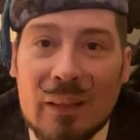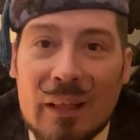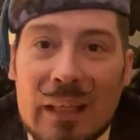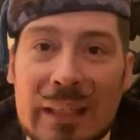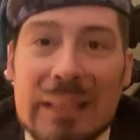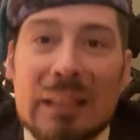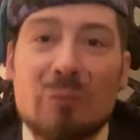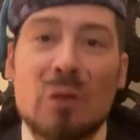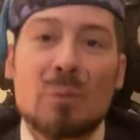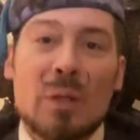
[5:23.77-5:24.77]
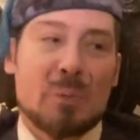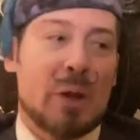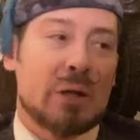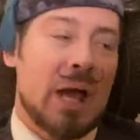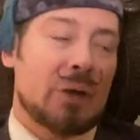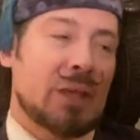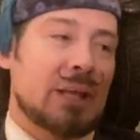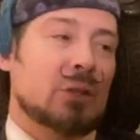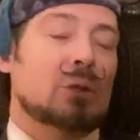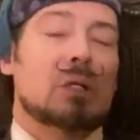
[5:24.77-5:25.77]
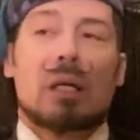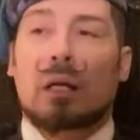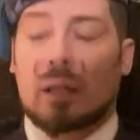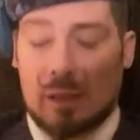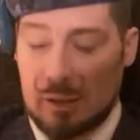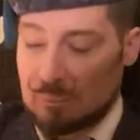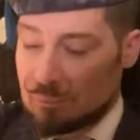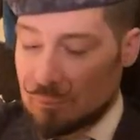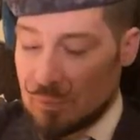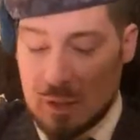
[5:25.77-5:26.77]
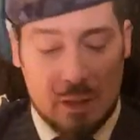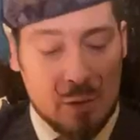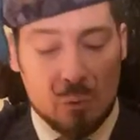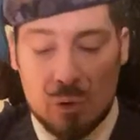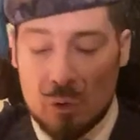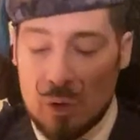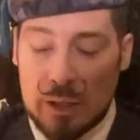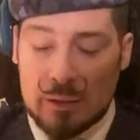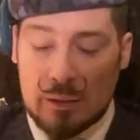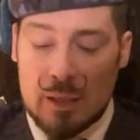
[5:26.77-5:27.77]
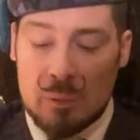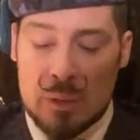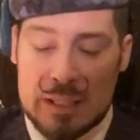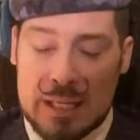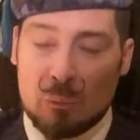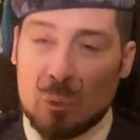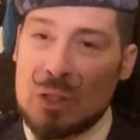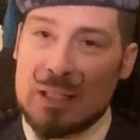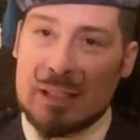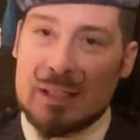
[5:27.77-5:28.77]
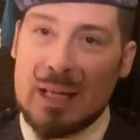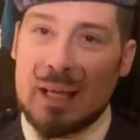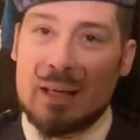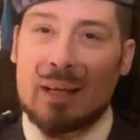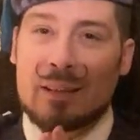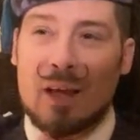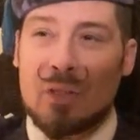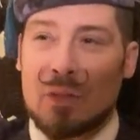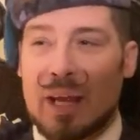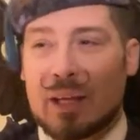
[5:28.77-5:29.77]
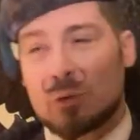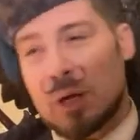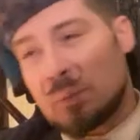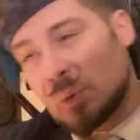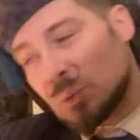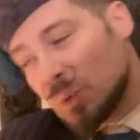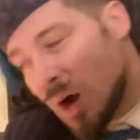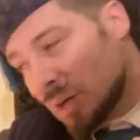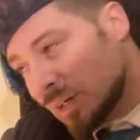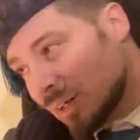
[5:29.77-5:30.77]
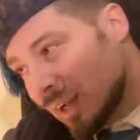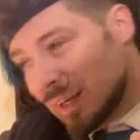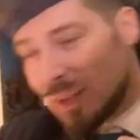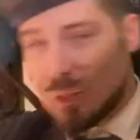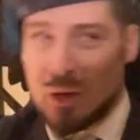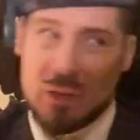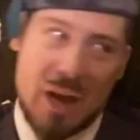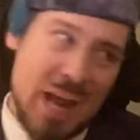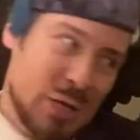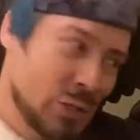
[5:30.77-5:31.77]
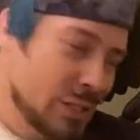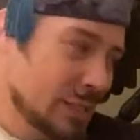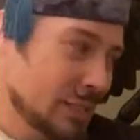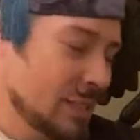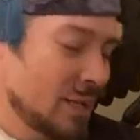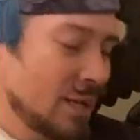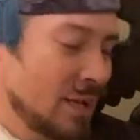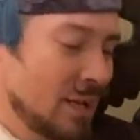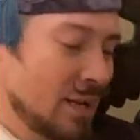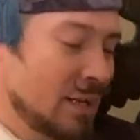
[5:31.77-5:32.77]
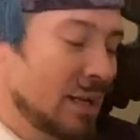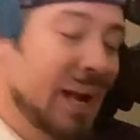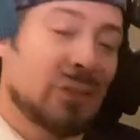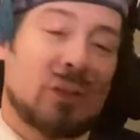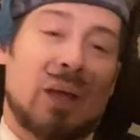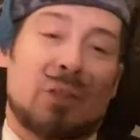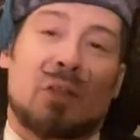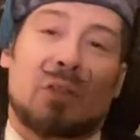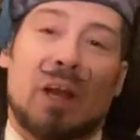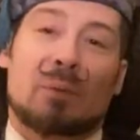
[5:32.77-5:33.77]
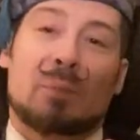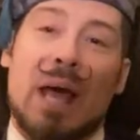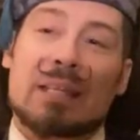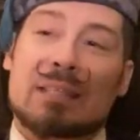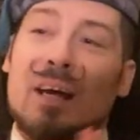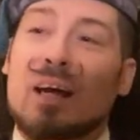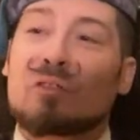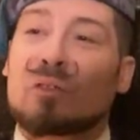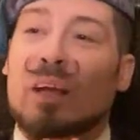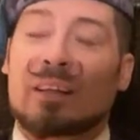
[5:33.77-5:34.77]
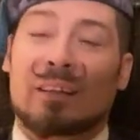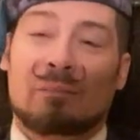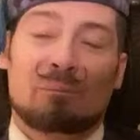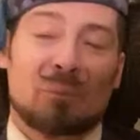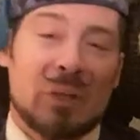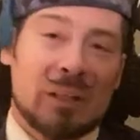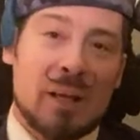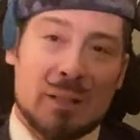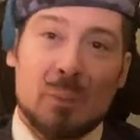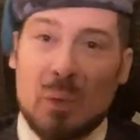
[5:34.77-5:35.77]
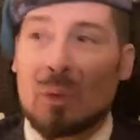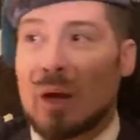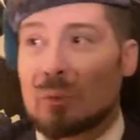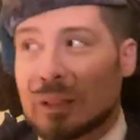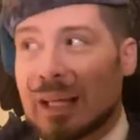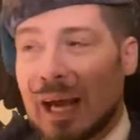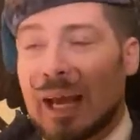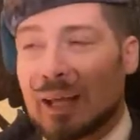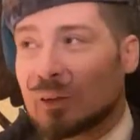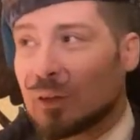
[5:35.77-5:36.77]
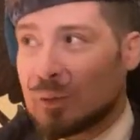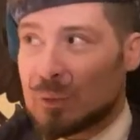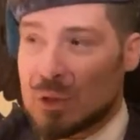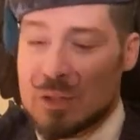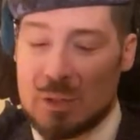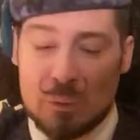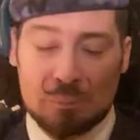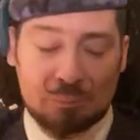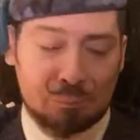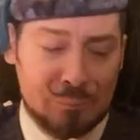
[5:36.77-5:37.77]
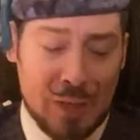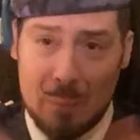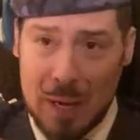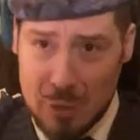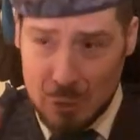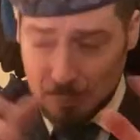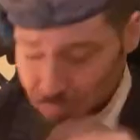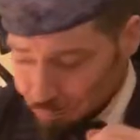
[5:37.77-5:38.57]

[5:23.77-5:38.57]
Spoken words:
yes, I feel much better now, thank you. It worsened, and I thought that I could drink more water, and I thought that I could, I thought that I could pass it off, and it got to the point where I had to go to the emergency room. Now, mind you,